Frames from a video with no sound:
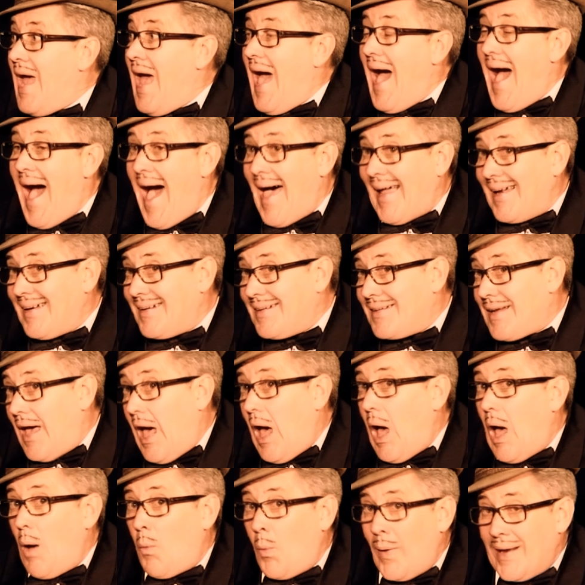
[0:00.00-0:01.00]
And
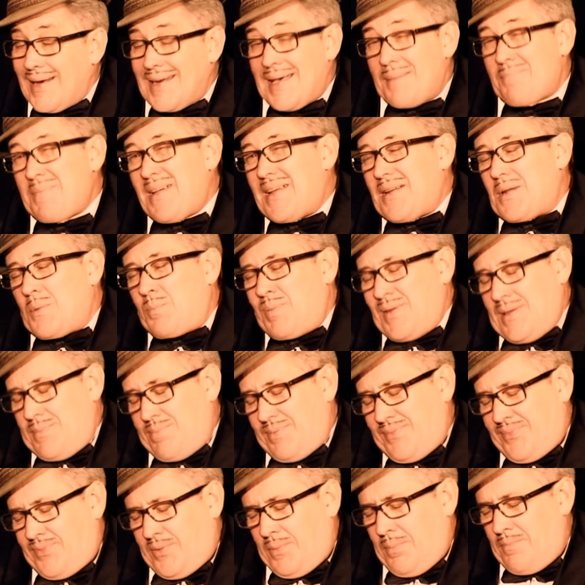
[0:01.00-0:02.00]
when I met the
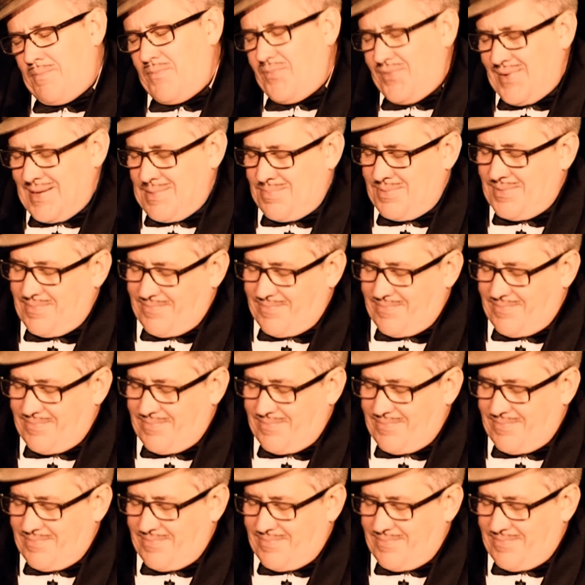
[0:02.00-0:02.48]
people from Faber